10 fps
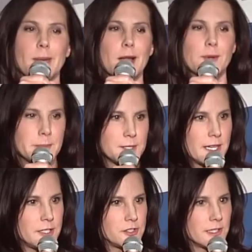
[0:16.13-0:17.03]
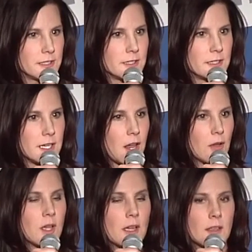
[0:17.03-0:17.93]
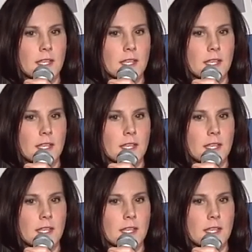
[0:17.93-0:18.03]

a bad reputation, you know,